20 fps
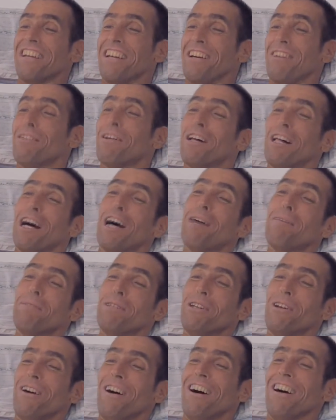Okay, well,
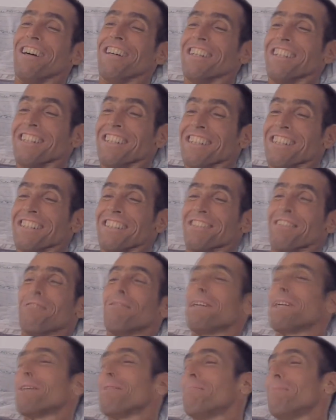I'm in awe.
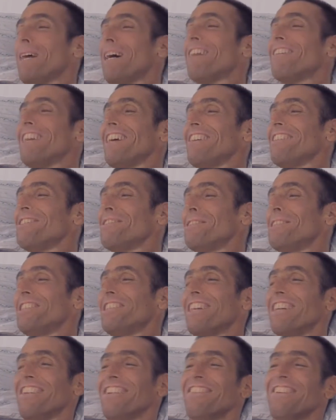So we can bow down to
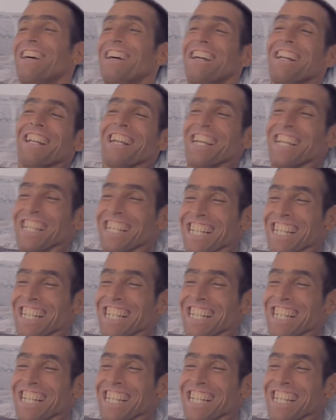each other, right?